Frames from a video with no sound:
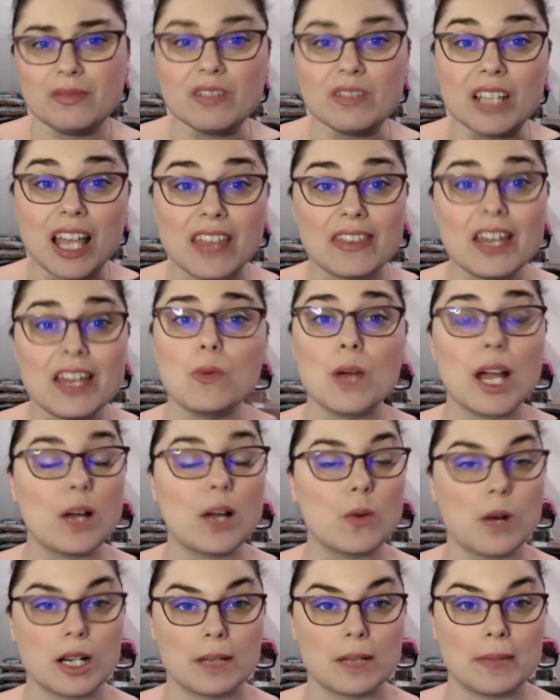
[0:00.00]
That way I
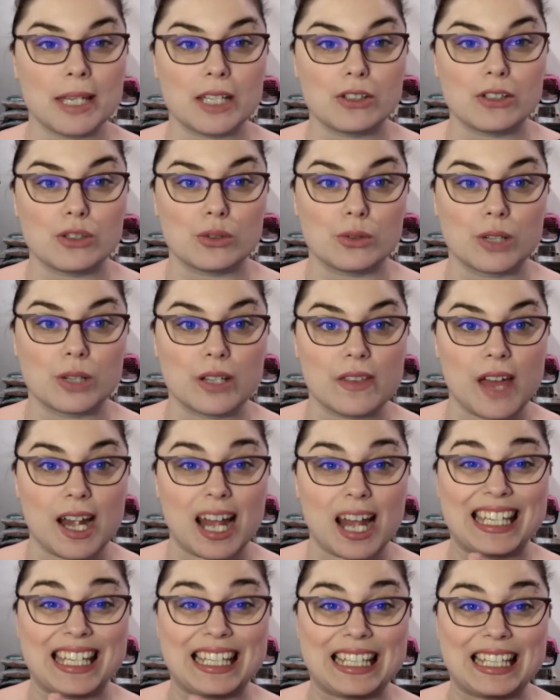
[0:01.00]
want to make sure that
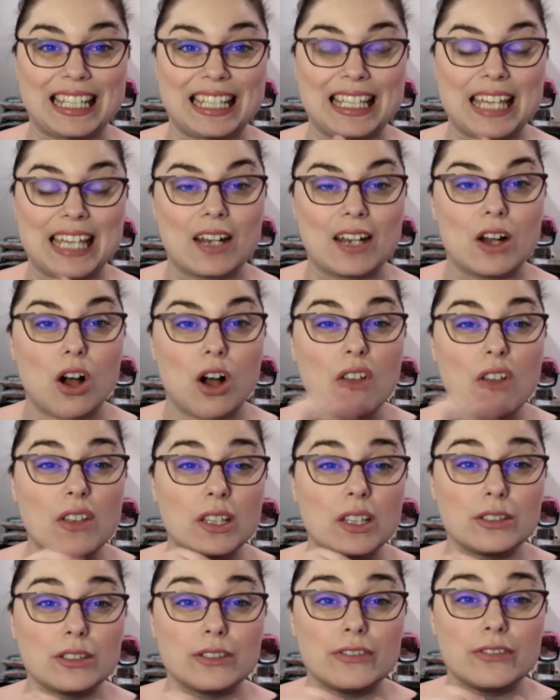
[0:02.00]
I can get all the
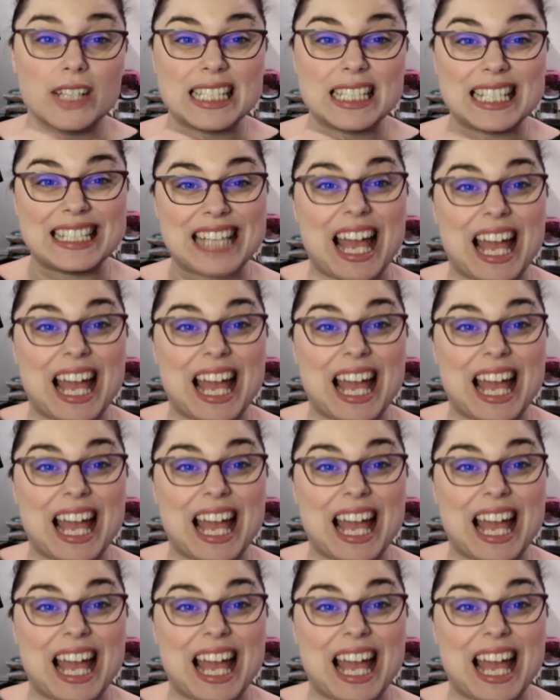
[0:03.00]
little fuzzies